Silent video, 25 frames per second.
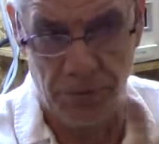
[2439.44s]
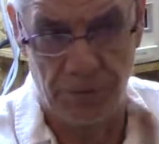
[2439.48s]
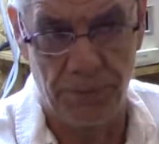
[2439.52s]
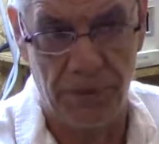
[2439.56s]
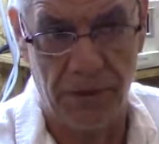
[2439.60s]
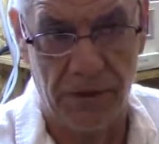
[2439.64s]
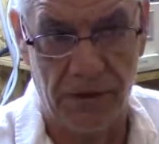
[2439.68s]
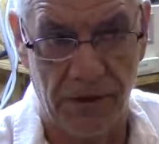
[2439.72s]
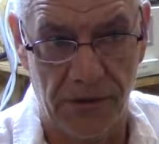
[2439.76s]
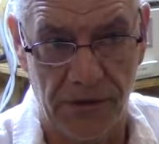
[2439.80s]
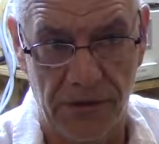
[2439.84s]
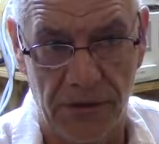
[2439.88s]

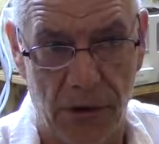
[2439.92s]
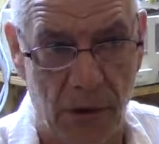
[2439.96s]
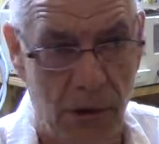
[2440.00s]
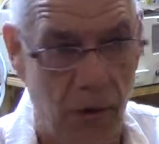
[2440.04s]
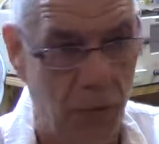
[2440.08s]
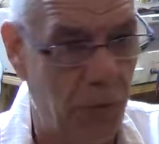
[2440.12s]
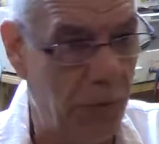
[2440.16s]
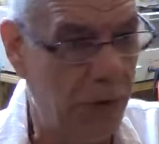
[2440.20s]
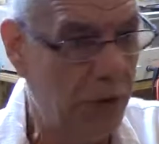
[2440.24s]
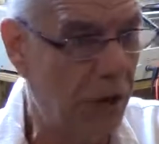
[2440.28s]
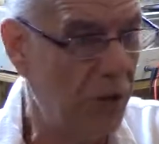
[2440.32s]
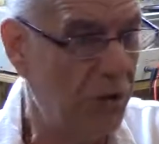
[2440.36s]
because
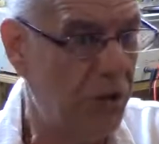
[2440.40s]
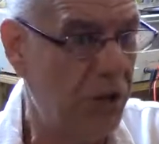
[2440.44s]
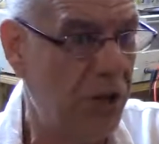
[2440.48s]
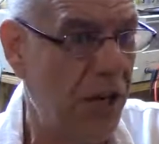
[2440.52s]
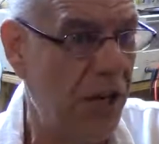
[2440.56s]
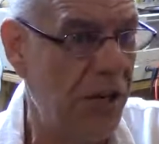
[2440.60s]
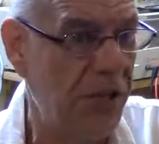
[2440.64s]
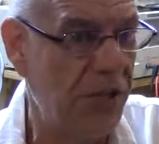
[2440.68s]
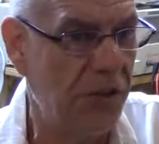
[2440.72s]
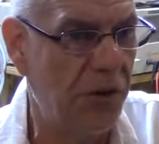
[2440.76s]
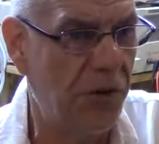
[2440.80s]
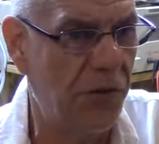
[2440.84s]
we're not
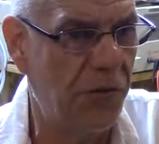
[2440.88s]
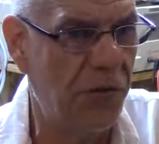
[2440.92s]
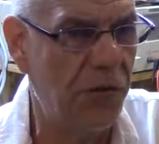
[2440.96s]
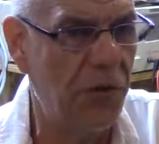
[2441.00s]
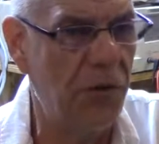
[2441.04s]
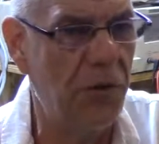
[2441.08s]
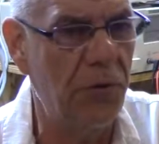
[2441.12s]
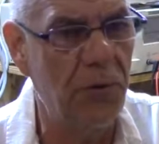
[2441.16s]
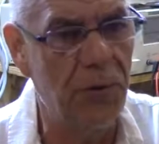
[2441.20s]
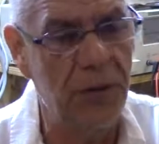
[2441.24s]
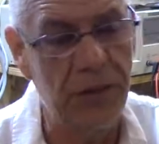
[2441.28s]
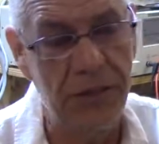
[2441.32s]
changing our
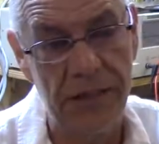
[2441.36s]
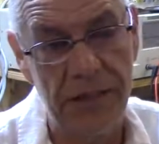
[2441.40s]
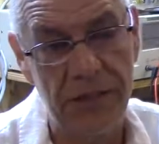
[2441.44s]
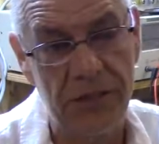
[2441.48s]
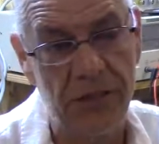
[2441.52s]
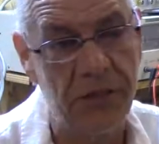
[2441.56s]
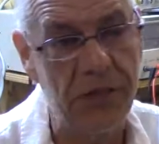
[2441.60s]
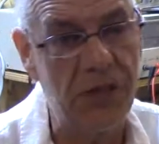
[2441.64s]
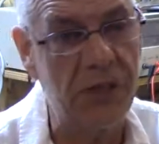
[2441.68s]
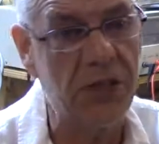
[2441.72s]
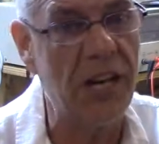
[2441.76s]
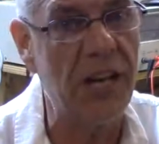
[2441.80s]
fuel, we're
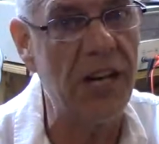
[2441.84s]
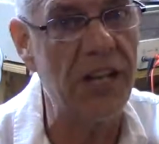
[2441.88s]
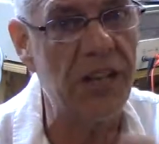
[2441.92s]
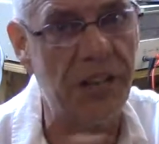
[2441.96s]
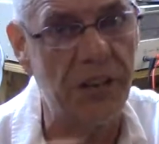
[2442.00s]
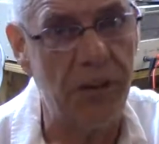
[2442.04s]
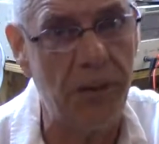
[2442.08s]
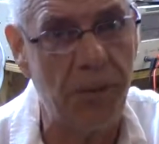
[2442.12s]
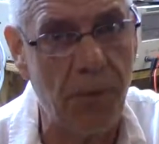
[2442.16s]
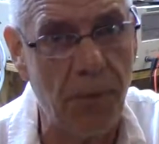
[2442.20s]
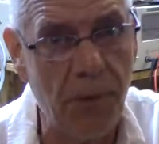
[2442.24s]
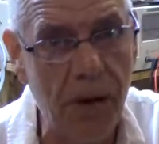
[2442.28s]
literally
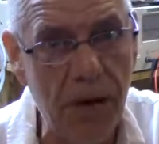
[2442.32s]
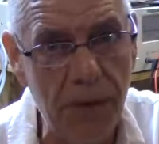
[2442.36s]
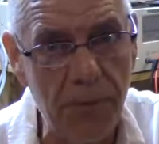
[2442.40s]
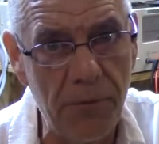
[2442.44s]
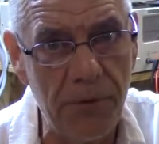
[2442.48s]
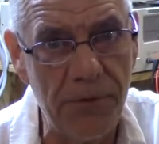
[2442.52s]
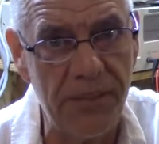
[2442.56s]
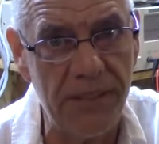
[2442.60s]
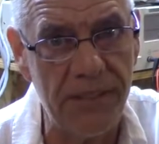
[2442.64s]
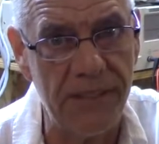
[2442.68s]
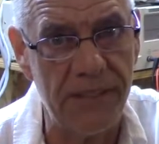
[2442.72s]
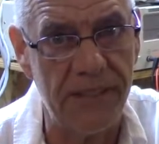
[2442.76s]
changing the
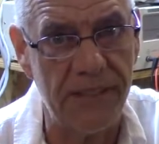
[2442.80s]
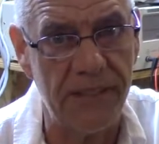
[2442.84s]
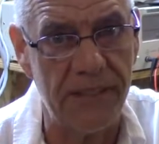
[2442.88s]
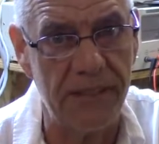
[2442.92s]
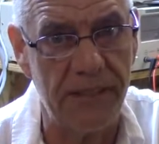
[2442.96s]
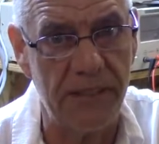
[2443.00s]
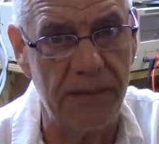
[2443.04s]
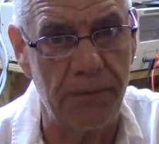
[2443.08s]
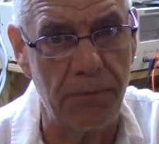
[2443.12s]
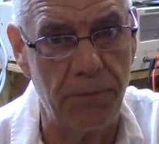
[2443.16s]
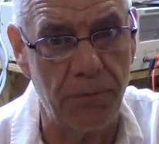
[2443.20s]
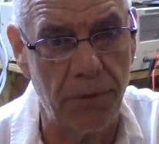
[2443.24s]

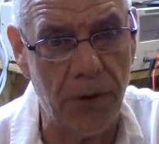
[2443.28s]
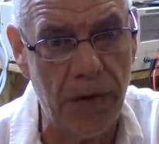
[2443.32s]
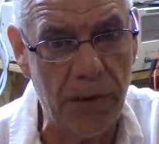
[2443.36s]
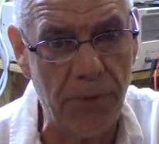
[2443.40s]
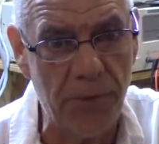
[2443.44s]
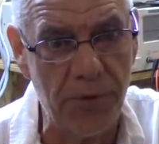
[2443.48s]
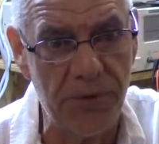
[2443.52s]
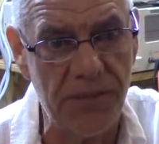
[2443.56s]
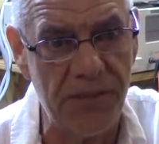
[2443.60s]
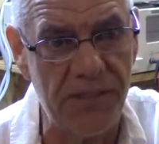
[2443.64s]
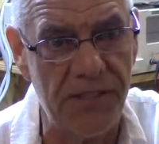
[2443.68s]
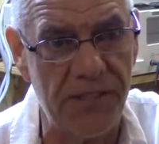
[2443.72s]

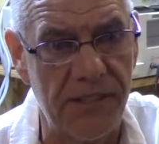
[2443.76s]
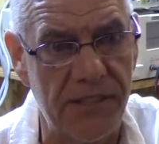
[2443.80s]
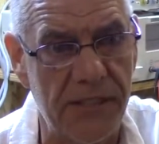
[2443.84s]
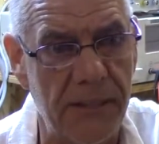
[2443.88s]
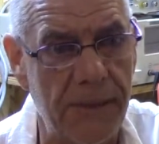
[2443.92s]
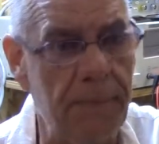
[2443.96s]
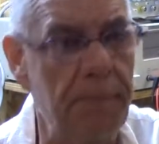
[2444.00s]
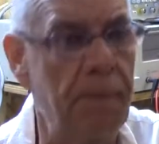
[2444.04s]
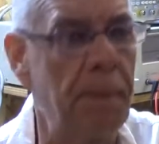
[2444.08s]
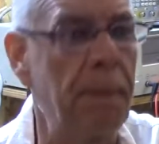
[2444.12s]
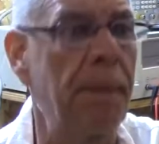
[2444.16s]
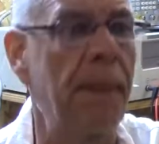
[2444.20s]
primer
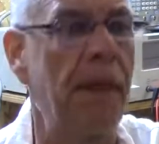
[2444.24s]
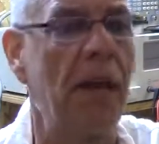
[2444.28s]
system,